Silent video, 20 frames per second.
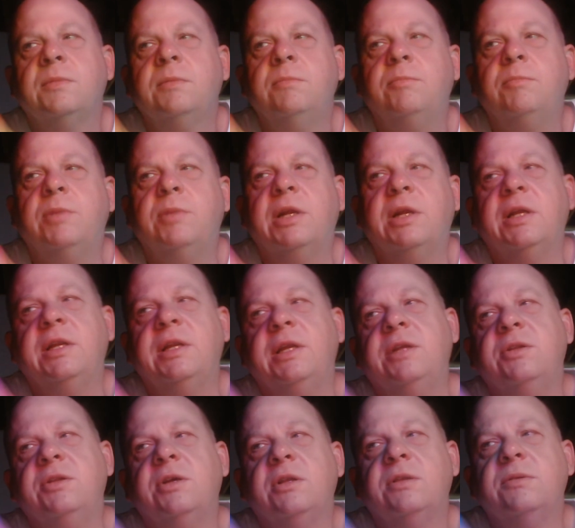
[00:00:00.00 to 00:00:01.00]
But I
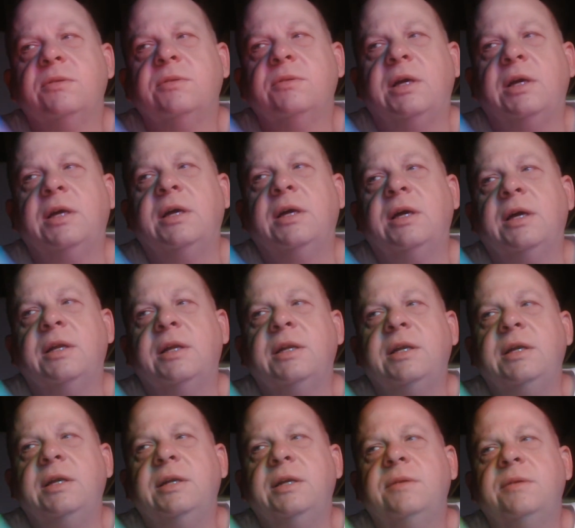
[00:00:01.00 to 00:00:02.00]

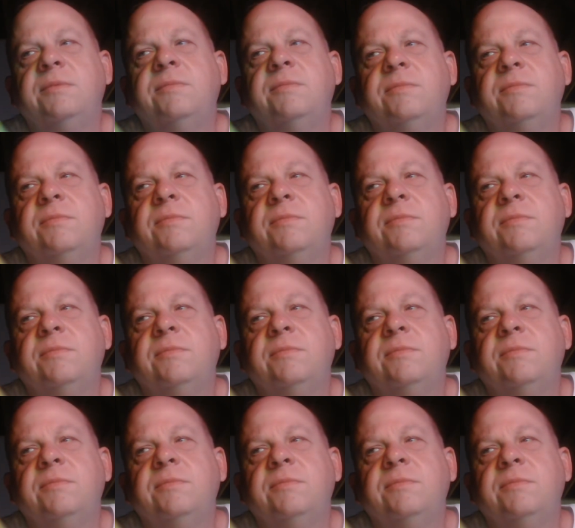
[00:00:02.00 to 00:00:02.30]
need